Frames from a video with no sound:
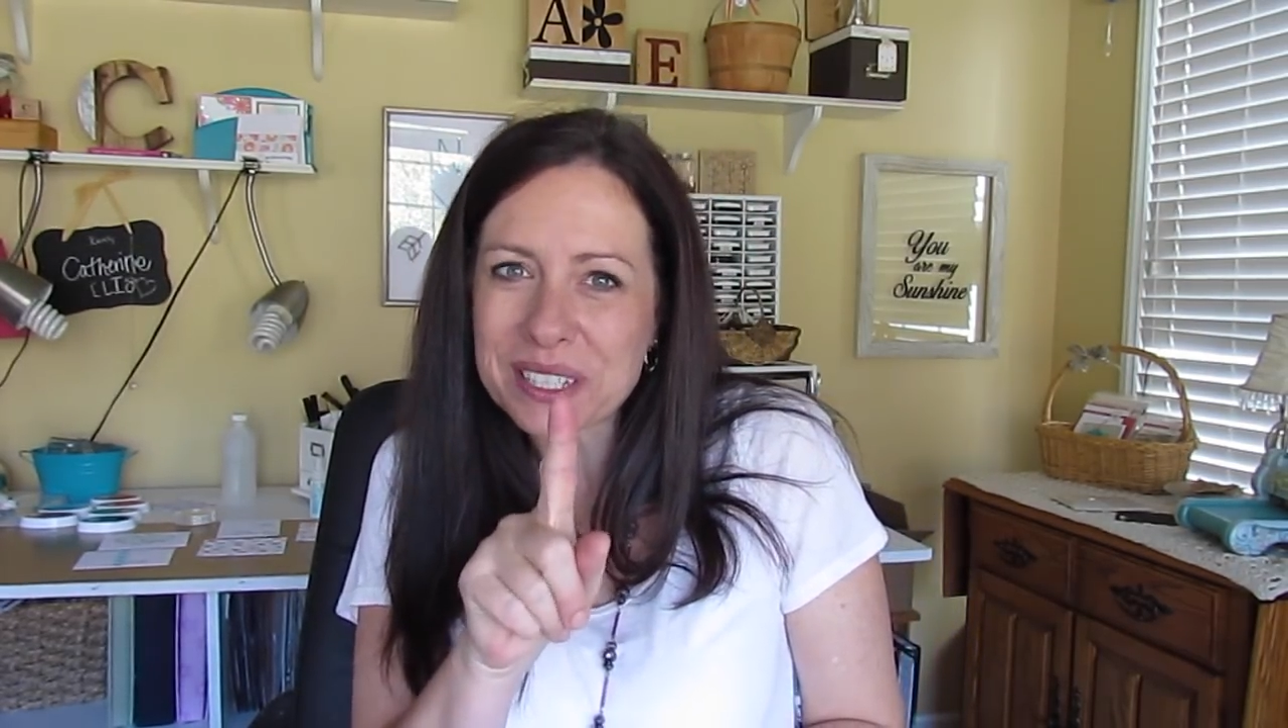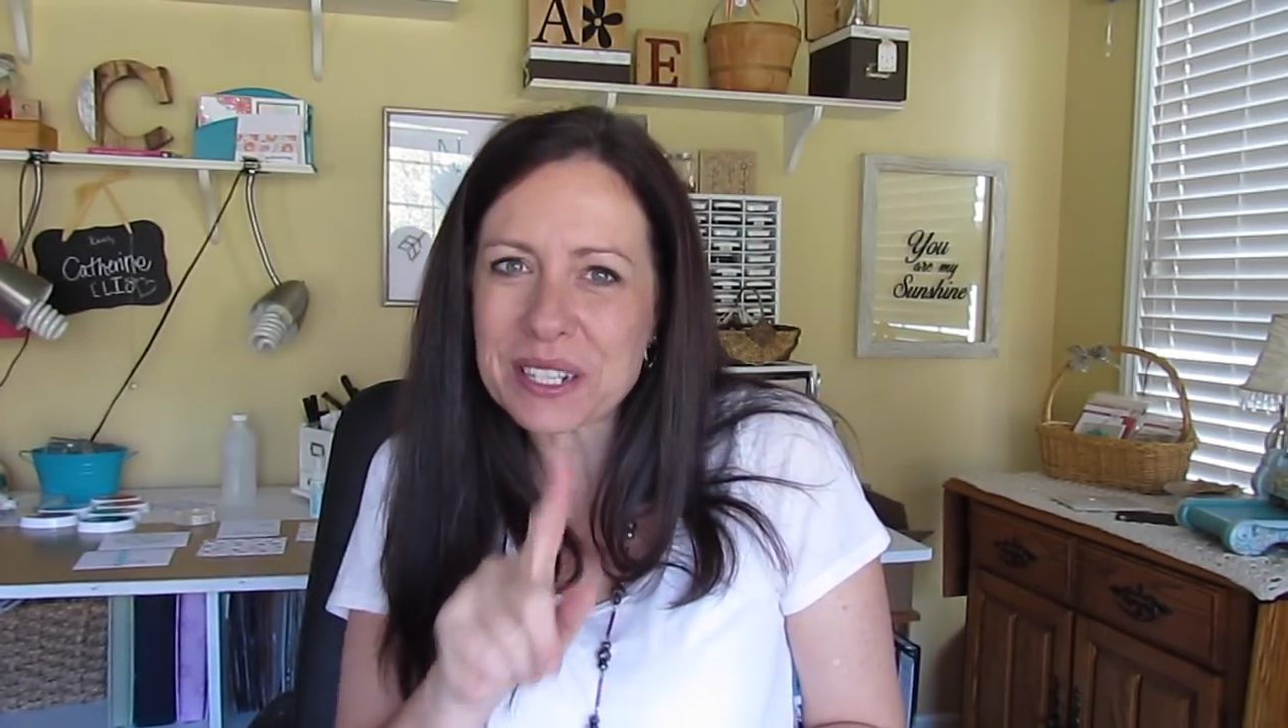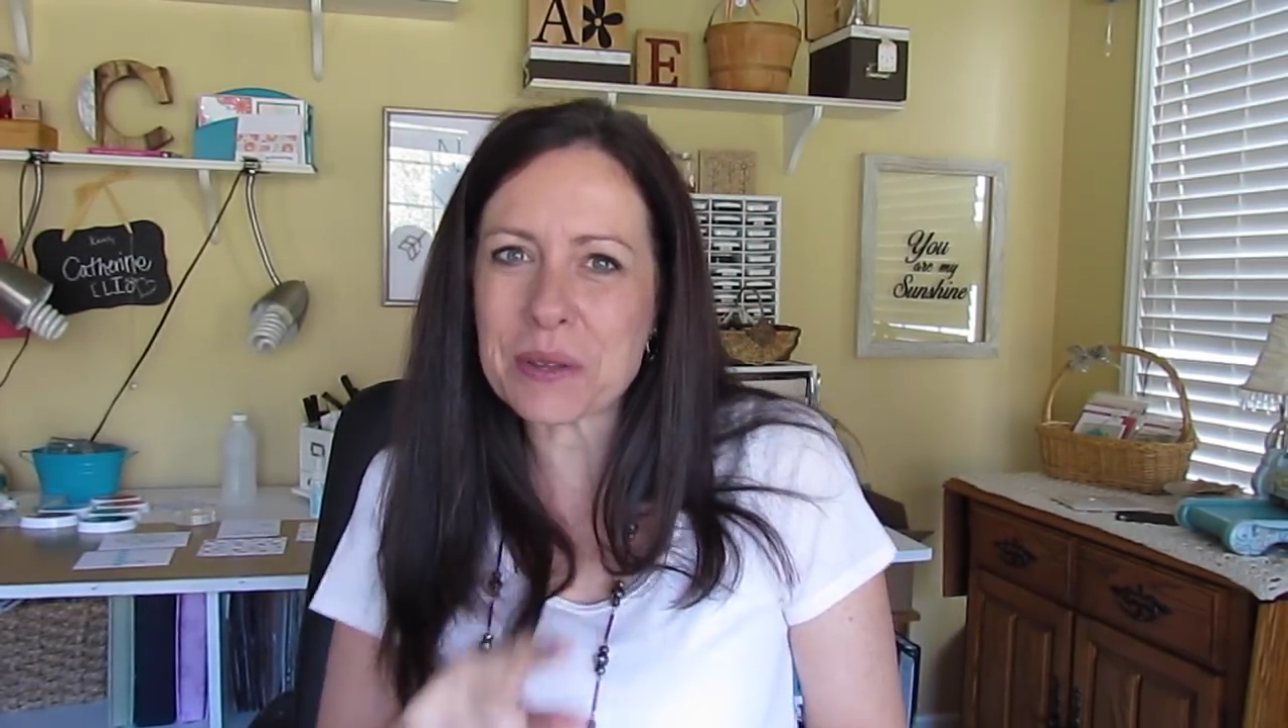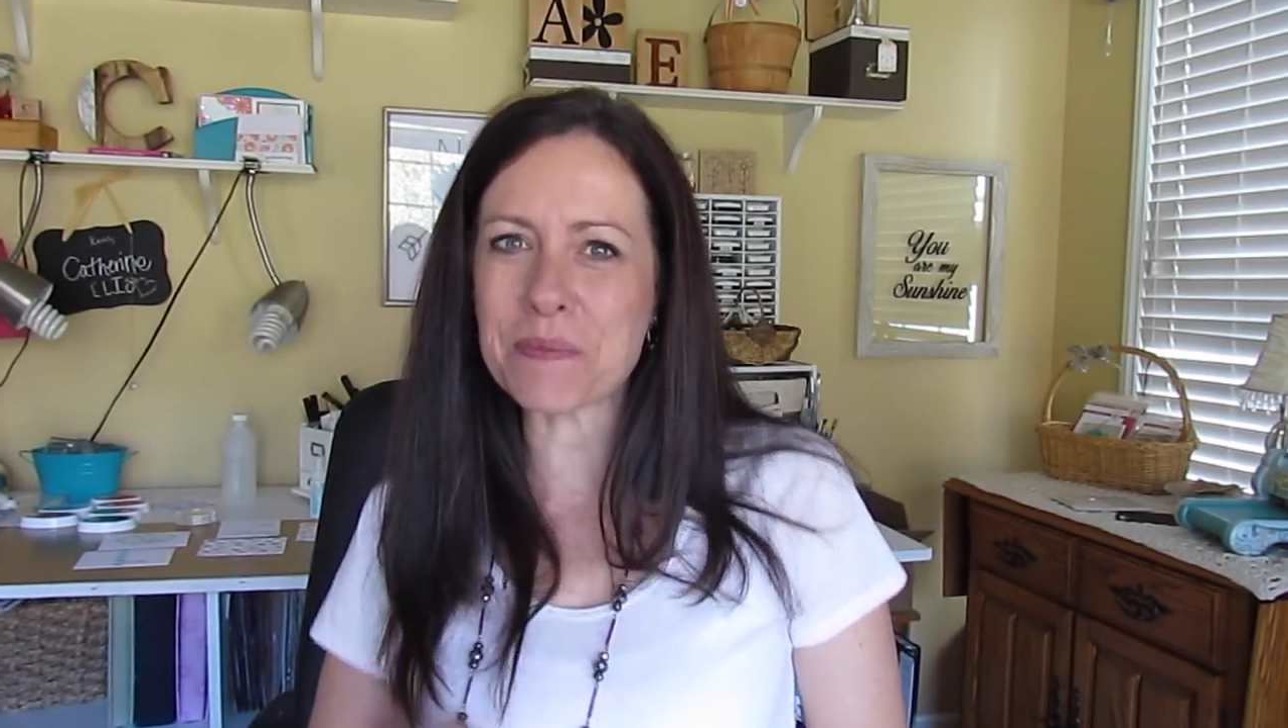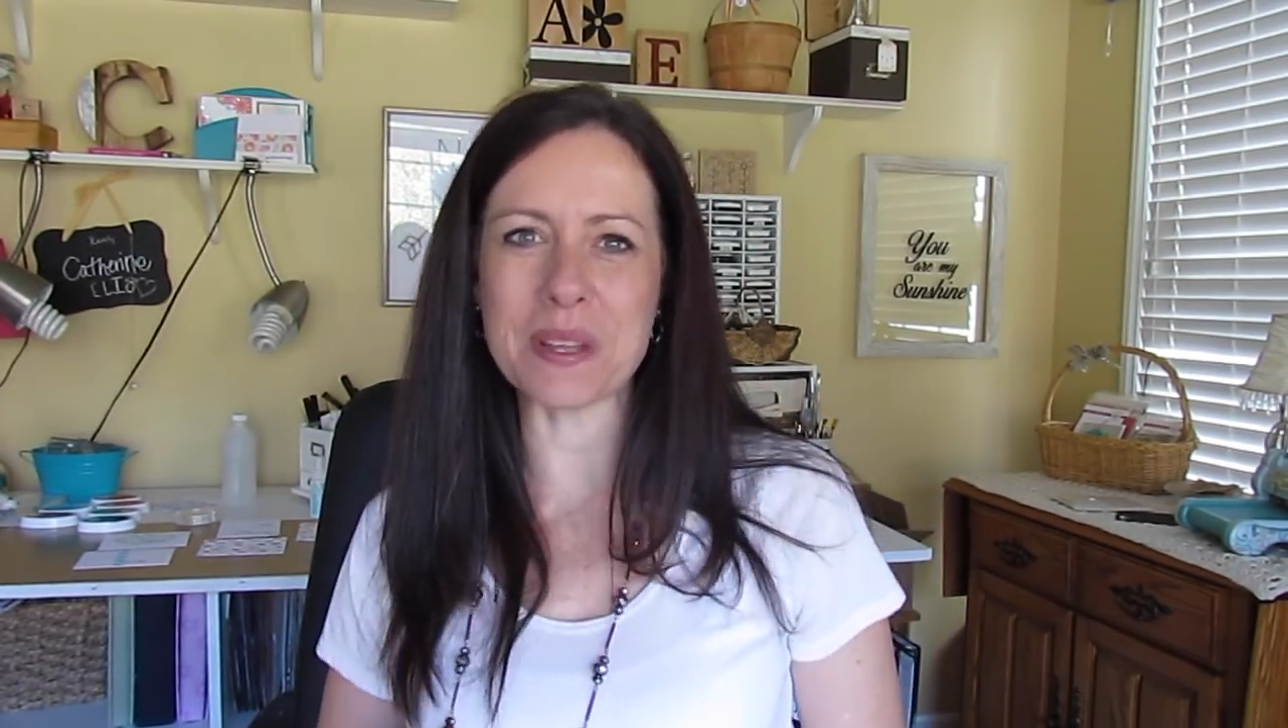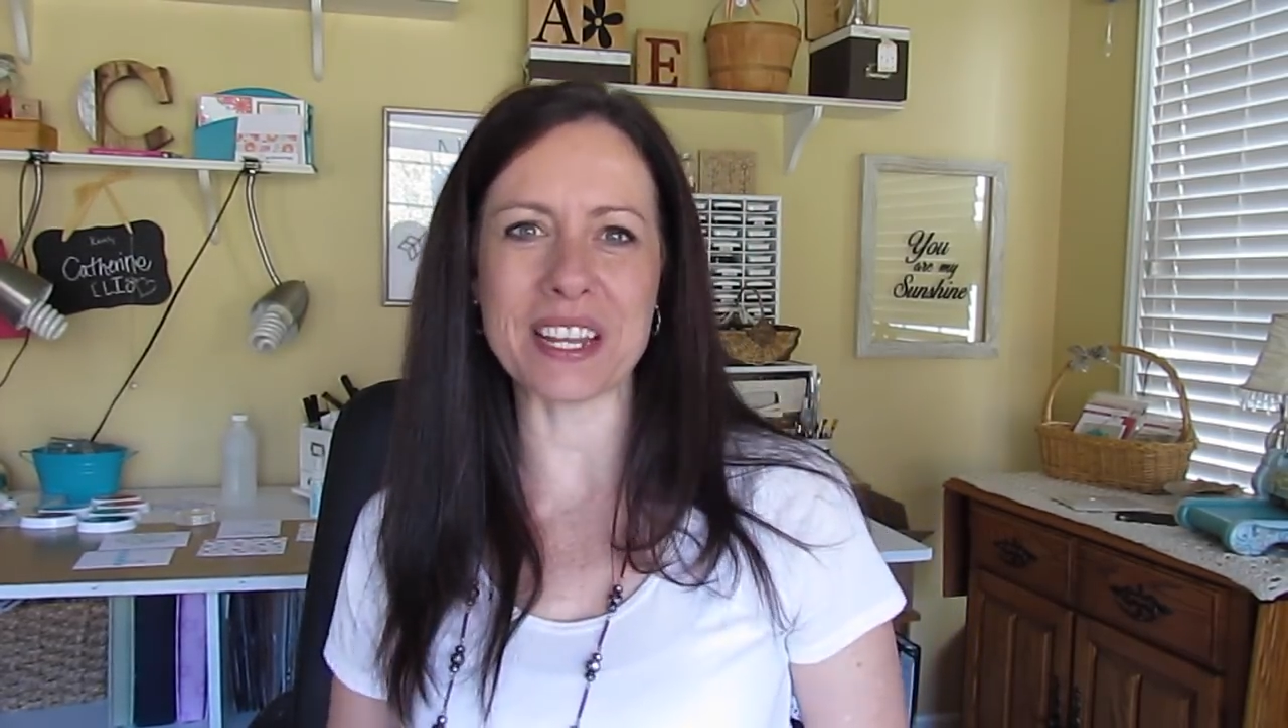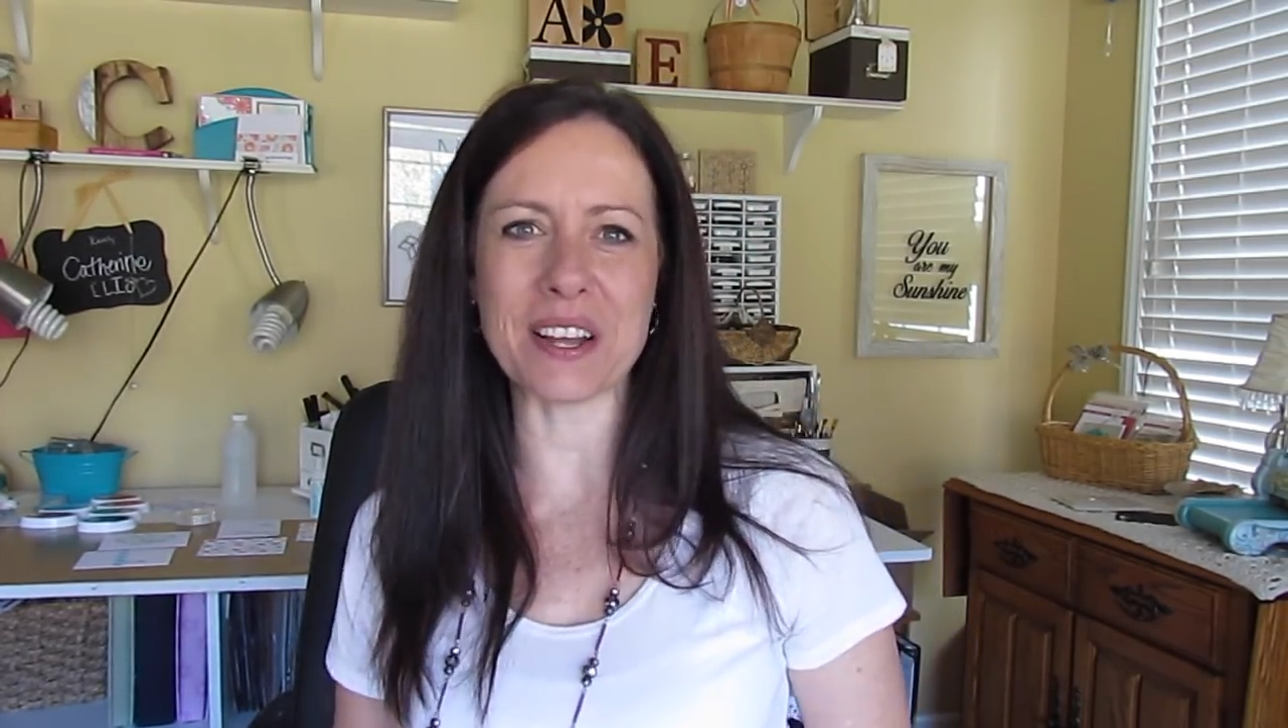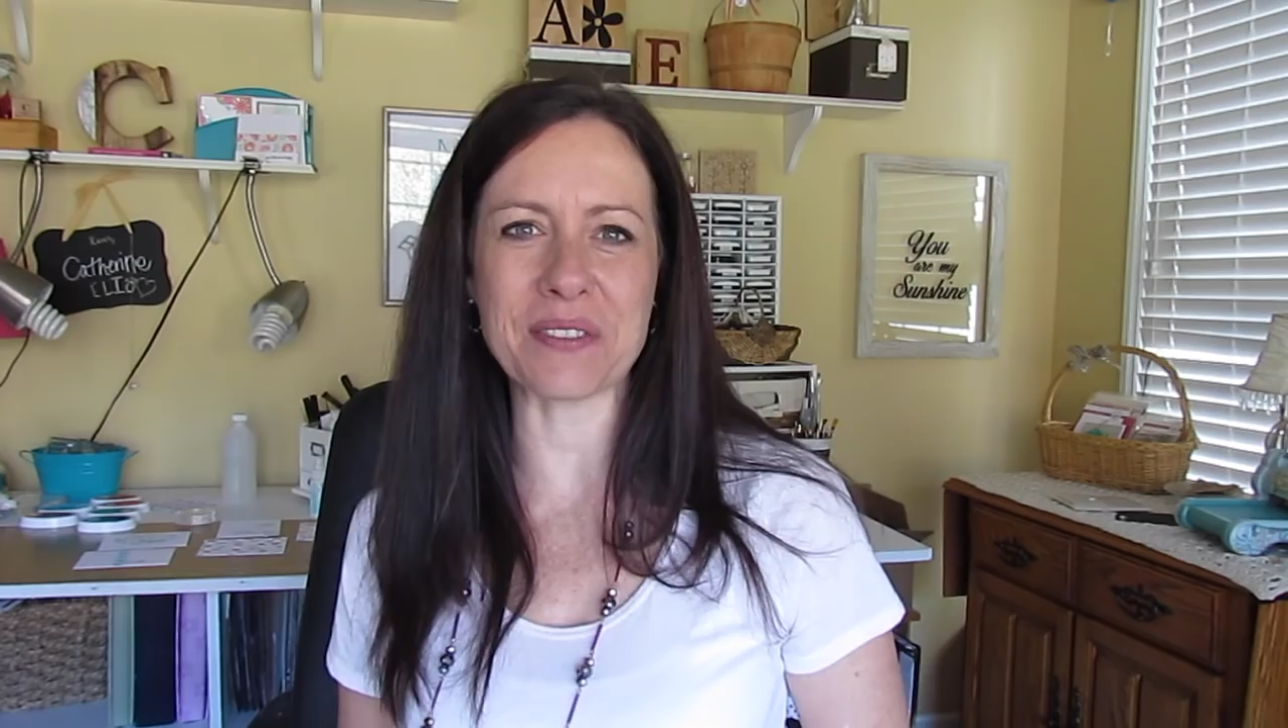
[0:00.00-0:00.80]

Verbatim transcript: little bit